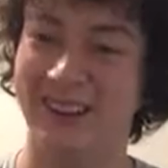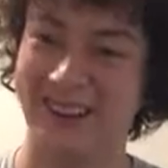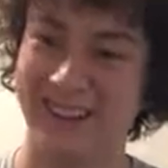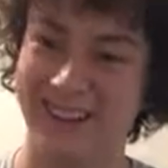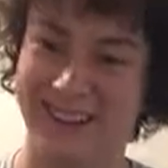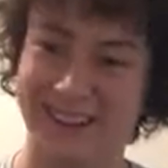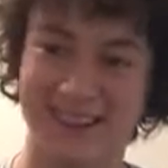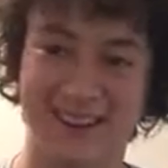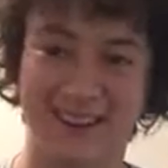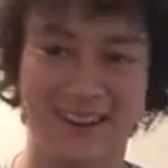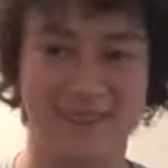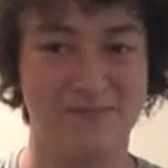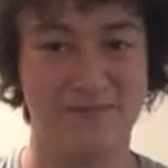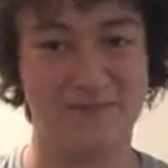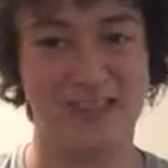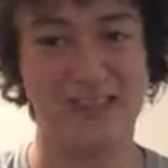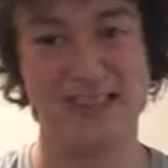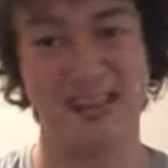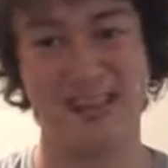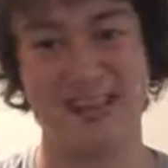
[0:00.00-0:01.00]
It shouldn't
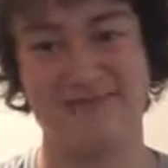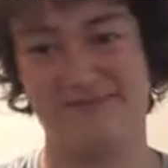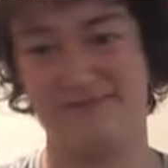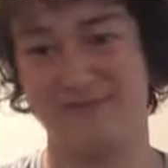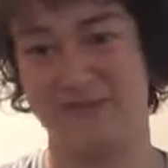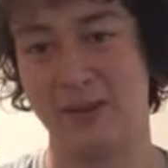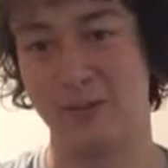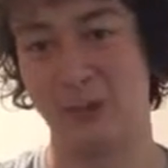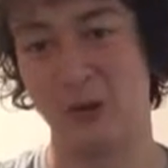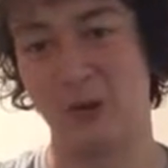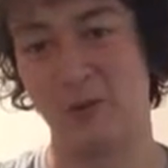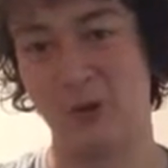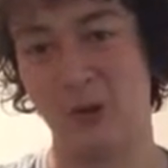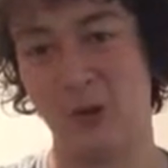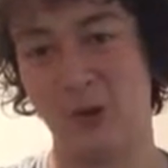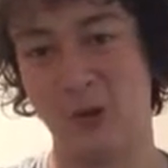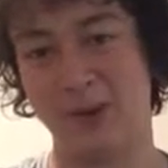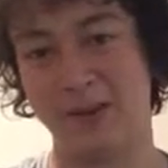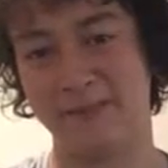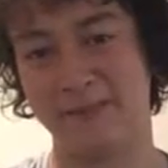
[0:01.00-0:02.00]
be at number
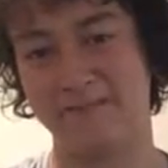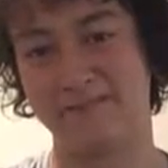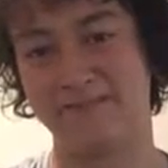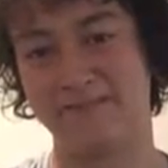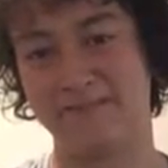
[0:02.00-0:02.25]
4.